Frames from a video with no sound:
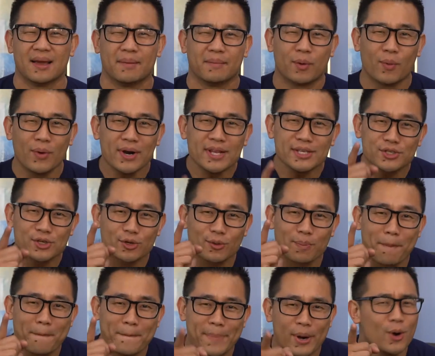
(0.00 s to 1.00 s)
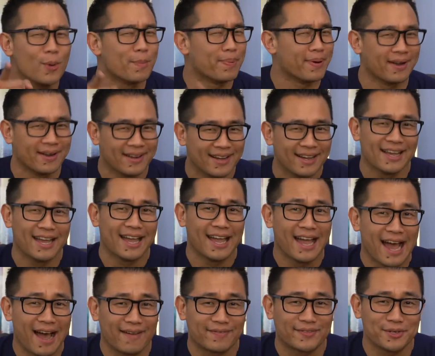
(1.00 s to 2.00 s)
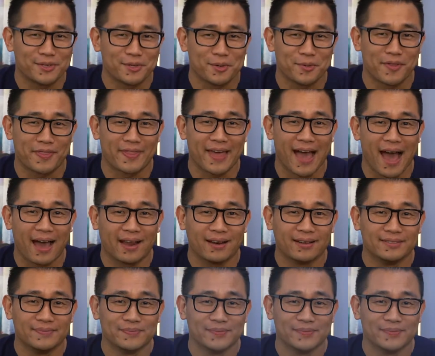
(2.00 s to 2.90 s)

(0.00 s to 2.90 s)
But what does your poop have to do with that?